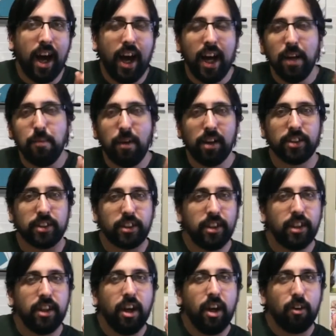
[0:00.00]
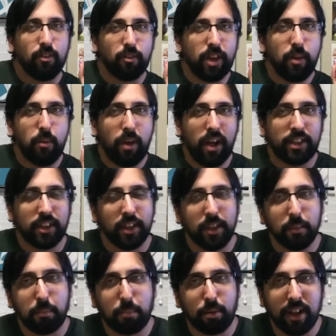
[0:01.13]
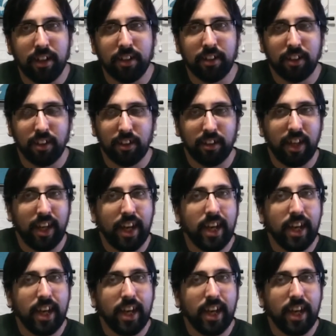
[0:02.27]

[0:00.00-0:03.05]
I'm also gonna rewatch the Predator or uh,